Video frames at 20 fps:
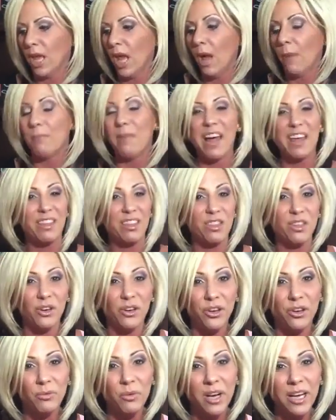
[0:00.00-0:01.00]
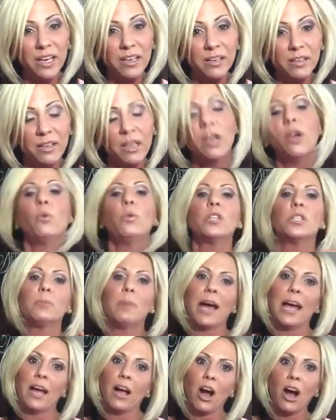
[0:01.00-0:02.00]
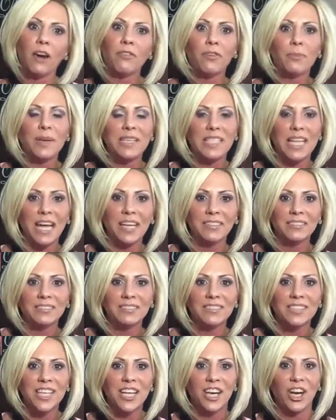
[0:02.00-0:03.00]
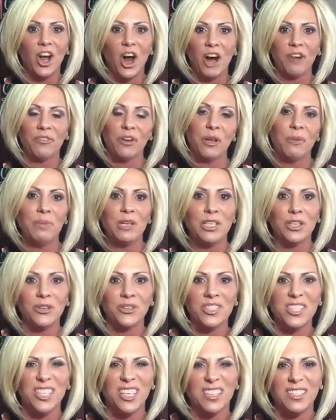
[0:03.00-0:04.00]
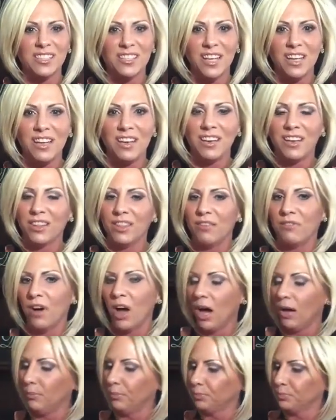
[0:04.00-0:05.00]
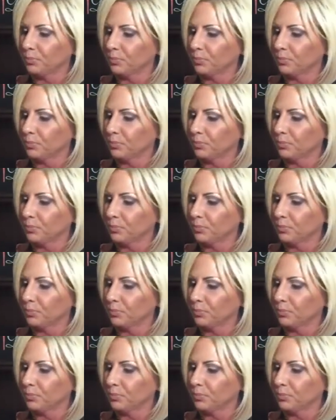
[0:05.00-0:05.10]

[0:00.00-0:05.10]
My third one was to buy a car for my son, to get a car for him. He turned 16 in the fall.